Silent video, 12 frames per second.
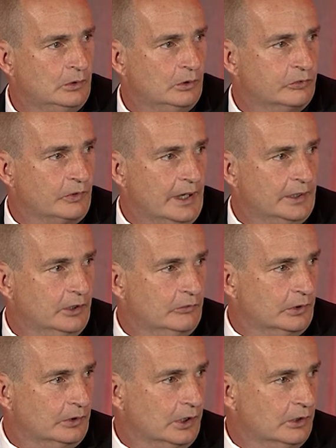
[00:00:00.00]
We'll fly you
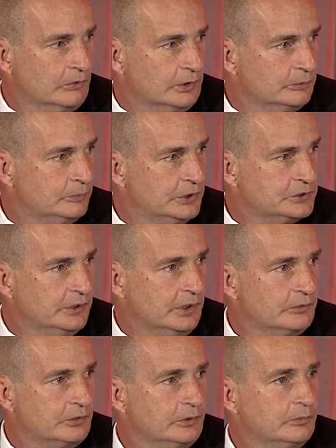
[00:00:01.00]
over, over put you
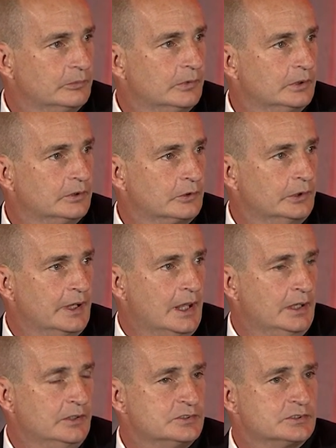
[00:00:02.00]
there for three
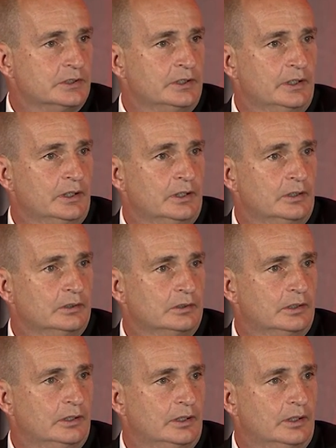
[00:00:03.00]
days and, uh,
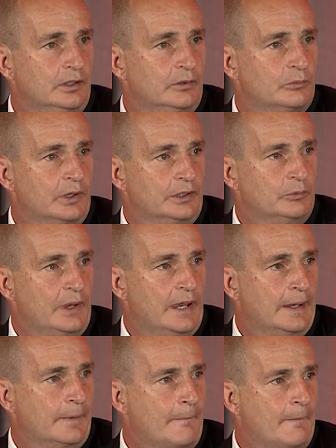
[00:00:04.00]
and uh, bring you
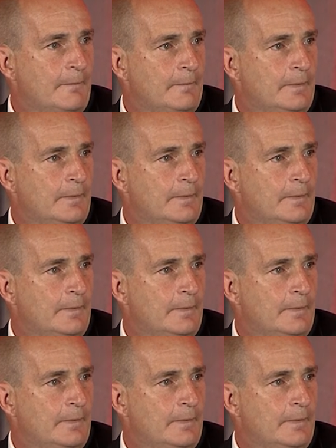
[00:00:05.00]
back.